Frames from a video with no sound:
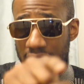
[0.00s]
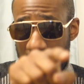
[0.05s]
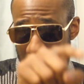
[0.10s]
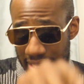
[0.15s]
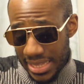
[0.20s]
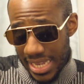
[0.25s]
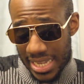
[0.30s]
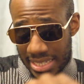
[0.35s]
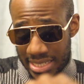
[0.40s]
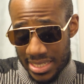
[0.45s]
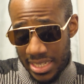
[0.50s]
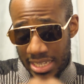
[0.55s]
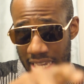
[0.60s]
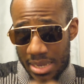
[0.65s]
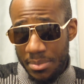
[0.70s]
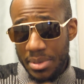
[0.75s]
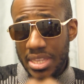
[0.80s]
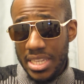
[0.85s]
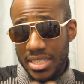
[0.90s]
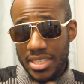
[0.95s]
In that
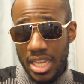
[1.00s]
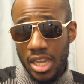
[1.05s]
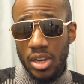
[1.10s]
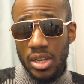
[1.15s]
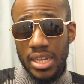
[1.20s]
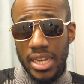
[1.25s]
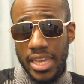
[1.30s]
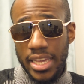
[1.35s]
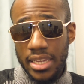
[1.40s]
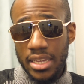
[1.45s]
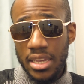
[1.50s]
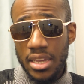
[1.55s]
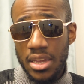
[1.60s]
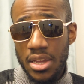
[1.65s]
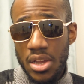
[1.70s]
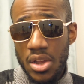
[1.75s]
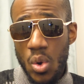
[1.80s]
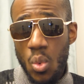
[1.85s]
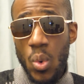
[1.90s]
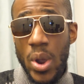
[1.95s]
game in the second leg.
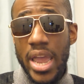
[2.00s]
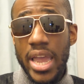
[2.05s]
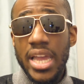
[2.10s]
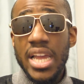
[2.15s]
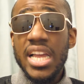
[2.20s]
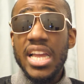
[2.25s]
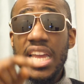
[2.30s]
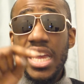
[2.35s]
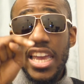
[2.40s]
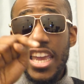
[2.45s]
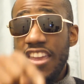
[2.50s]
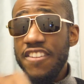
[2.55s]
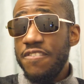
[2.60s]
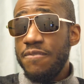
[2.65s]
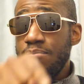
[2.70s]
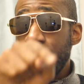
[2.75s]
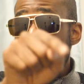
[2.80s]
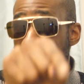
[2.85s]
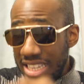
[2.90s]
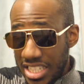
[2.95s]
Where if
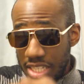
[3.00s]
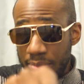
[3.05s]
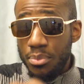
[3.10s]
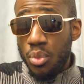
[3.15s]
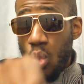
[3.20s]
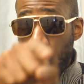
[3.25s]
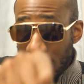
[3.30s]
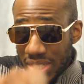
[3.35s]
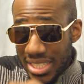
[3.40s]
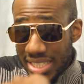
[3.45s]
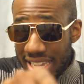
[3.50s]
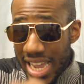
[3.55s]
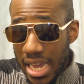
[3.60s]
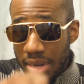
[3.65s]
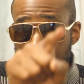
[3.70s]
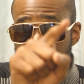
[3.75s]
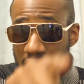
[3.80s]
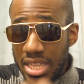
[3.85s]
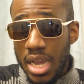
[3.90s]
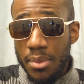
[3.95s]
Matip wasn't there
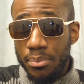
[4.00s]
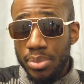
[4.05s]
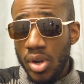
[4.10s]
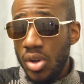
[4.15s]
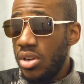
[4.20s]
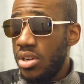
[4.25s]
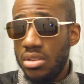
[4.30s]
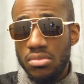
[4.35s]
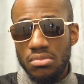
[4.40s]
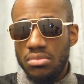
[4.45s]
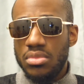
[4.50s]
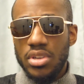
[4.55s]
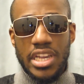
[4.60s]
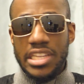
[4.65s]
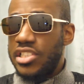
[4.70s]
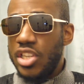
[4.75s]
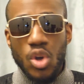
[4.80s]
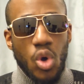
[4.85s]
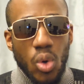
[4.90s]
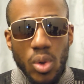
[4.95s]
and made that block,
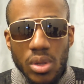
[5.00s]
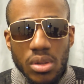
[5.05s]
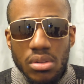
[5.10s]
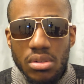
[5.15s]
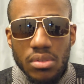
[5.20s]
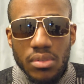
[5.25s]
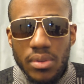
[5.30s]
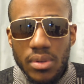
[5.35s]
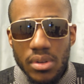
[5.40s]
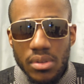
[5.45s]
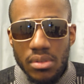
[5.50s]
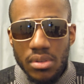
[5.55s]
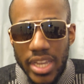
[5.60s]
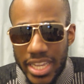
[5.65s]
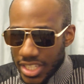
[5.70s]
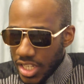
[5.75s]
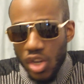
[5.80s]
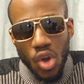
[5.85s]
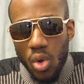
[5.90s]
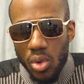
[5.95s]
it's a goal.
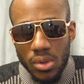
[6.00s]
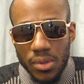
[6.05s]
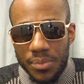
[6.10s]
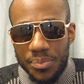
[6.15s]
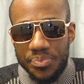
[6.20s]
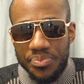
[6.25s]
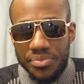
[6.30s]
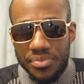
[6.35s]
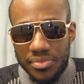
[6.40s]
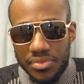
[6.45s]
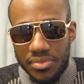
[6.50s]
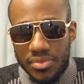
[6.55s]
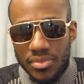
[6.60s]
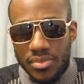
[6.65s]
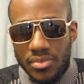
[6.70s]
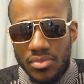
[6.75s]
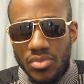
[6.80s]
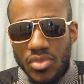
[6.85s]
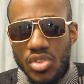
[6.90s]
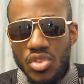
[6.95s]
It's a goal.
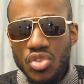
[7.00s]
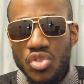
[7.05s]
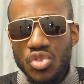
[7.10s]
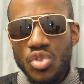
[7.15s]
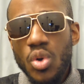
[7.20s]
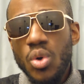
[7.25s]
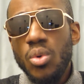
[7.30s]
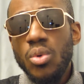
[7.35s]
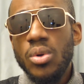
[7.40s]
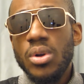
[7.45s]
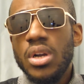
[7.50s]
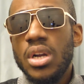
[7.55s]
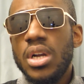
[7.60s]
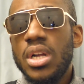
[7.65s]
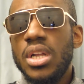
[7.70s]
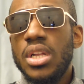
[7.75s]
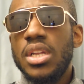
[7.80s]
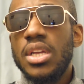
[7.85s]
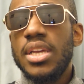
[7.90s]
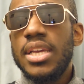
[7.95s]

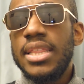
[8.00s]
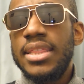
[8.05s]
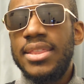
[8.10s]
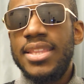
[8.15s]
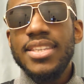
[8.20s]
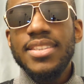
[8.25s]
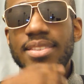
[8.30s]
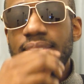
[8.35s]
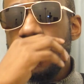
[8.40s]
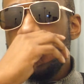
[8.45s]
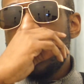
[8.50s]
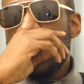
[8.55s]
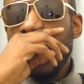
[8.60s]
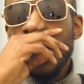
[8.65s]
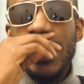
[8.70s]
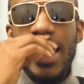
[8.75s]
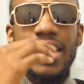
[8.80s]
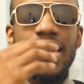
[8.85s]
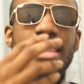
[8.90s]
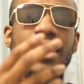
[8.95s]
So this isn't to
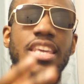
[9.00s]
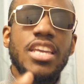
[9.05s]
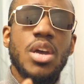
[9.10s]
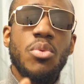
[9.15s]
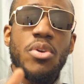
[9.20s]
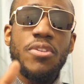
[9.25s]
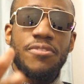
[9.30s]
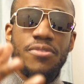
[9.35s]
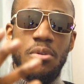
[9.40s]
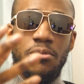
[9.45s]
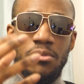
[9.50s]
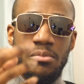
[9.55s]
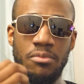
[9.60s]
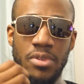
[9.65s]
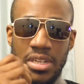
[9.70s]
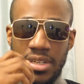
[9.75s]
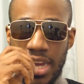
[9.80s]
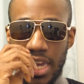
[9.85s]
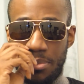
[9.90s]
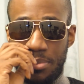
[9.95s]
take anything away from
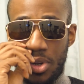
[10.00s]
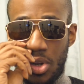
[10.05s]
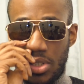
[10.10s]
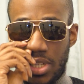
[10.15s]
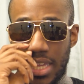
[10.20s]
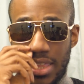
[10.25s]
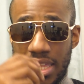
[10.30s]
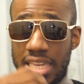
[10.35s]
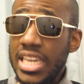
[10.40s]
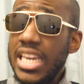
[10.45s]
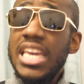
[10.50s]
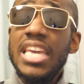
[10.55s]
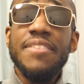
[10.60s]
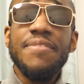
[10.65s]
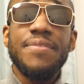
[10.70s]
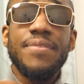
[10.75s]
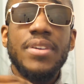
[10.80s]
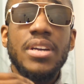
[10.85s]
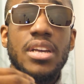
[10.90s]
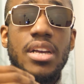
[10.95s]
Van Dijk, because I think
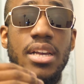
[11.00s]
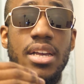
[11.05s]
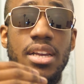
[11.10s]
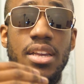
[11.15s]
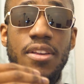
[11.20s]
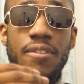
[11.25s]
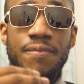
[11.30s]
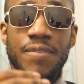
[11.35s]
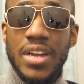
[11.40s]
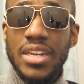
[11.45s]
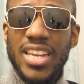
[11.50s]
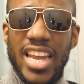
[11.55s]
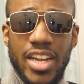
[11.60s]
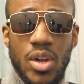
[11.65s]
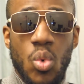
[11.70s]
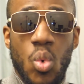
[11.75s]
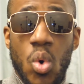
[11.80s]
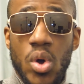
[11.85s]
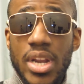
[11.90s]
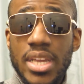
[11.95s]
if Van
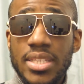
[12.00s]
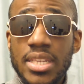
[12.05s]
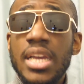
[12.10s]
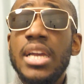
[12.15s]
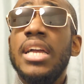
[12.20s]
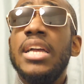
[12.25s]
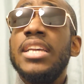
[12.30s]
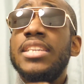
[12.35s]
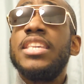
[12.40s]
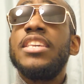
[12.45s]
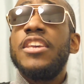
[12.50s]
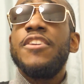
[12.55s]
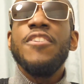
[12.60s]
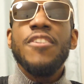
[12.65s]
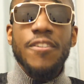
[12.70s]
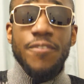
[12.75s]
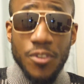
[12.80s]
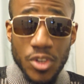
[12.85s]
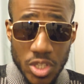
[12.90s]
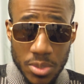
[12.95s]
Dijk won it, see,
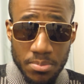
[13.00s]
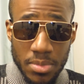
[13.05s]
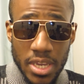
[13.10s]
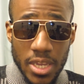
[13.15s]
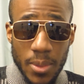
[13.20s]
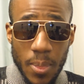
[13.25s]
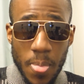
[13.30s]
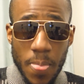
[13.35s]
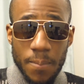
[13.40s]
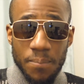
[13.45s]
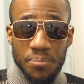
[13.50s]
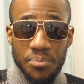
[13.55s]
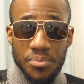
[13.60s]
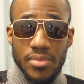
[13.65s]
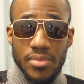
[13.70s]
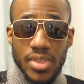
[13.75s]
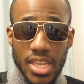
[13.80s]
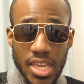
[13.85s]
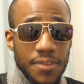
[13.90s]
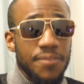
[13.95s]
if it's me,
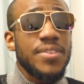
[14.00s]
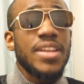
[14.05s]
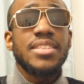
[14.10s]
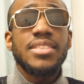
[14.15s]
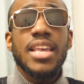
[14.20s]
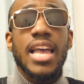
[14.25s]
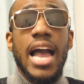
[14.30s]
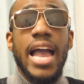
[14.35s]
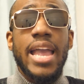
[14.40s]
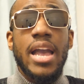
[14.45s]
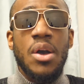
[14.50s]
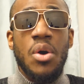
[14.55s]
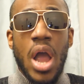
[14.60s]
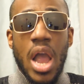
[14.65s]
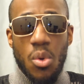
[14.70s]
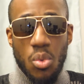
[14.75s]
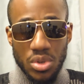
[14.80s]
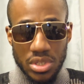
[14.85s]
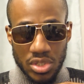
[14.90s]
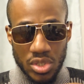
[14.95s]
if let's say
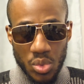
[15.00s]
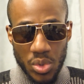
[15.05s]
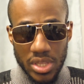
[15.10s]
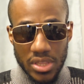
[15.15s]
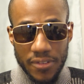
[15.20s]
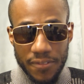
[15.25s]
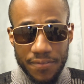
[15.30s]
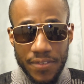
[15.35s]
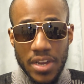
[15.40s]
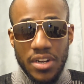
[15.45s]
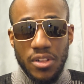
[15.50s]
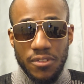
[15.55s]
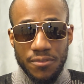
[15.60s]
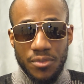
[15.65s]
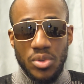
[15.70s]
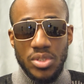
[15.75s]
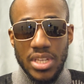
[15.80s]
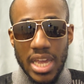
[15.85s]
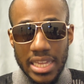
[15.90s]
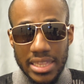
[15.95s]
I was doing the final
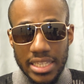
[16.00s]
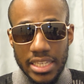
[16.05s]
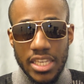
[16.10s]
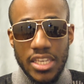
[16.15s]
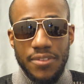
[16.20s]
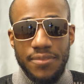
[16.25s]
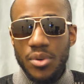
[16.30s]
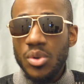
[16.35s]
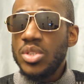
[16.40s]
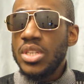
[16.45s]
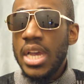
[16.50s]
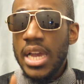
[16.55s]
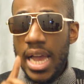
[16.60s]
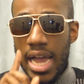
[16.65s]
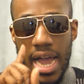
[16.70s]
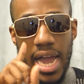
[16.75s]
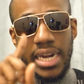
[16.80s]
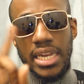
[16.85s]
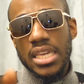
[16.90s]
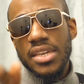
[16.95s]
vote and the key vote,
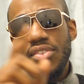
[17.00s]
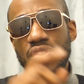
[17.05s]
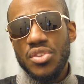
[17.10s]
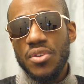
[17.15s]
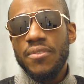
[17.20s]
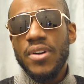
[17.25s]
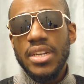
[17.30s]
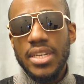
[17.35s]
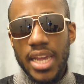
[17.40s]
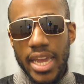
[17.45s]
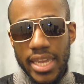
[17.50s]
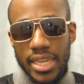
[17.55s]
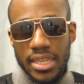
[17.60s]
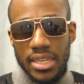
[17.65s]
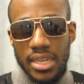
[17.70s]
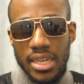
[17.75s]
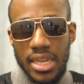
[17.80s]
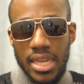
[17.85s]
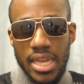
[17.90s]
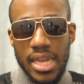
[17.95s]
I'd give it to Van Dijk.
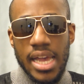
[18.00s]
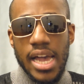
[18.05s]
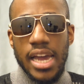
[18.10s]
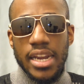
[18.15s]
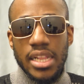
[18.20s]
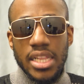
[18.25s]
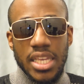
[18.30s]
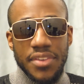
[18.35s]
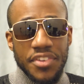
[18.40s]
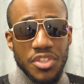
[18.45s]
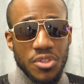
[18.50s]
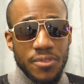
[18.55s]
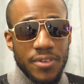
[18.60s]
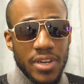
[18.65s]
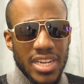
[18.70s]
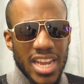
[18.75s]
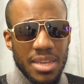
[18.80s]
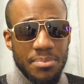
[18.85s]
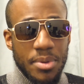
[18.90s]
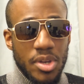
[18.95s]
And I'll give it to
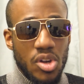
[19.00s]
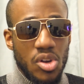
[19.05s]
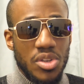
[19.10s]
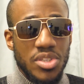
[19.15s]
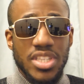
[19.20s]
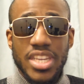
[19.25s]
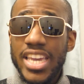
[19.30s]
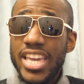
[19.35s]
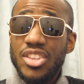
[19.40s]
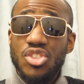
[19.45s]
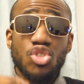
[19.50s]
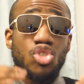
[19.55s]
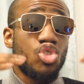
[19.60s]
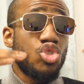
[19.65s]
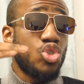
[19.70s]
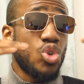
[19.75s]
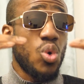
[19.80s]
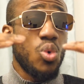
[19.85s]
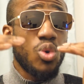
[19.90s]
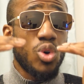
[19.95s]
Van Dijk because it's
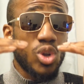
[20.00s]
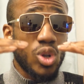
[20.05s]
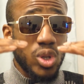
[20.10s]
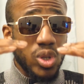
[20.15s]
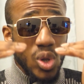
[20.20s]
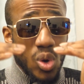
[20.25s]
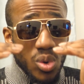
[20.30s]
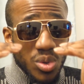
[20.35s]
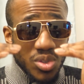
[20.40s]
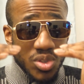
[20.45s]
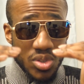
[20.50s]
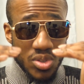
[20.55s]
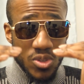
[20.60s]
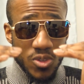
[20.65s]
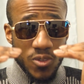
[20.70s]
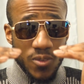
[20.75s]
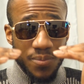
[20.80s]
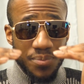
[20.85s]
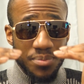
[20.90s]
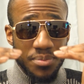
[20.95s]
so
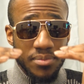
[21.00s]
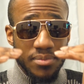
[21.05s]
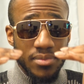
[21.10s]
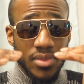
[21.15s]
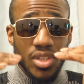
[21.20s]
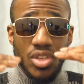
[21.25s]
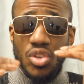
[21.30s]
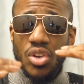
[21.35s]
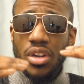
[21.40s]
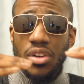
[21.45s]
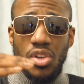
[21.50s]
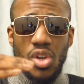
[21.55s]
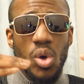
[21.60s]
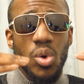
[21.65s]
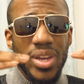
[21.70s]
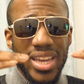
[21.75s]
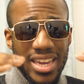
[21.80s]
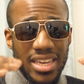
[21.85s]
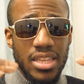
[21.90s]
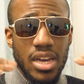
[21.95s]
close. You can
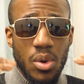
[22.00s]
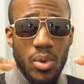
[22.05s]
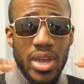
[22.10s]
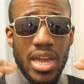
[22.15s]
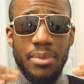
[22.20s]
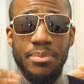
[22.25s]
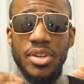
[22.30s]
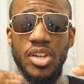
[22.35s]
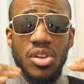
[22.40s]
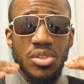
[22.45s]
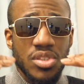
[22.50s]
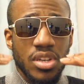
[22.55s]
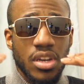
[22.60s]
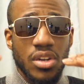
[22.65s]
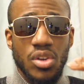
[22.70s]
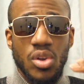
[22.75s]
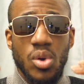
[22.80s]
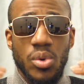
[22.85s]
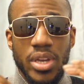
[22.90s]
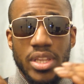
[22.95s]
go either way. And because you
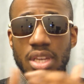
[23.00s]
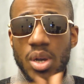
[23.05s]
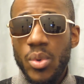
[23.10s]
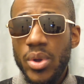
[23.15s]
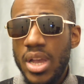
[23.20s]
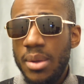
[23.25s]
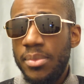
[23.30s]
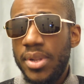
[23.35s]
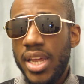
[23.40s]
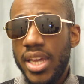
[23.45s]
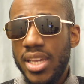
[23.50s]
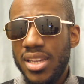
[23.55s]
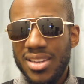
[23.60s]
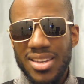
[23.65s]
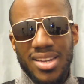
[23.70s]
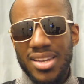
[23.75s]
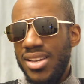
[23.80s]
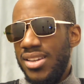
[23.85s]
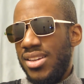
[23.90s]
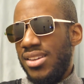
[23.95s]
can go either way, I'm like,
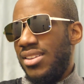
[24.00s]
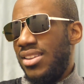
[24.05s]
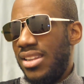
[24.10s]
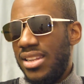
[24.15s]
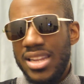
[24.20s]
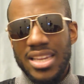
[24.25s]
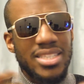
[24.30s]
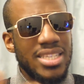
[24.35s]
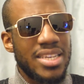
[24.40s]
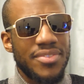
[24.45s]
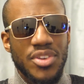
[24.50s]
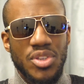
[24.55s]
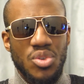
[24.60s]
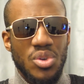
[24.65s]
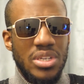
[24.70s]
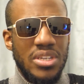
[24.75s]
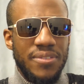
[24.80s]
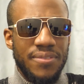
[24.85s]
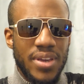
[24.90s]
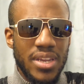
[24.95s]
let's give it
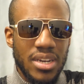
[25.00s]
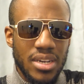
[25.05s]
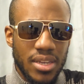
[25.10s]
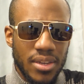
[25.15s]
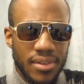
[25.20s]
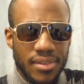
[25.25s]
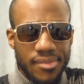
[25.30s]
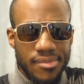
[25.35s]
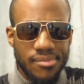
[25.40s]
to a defender.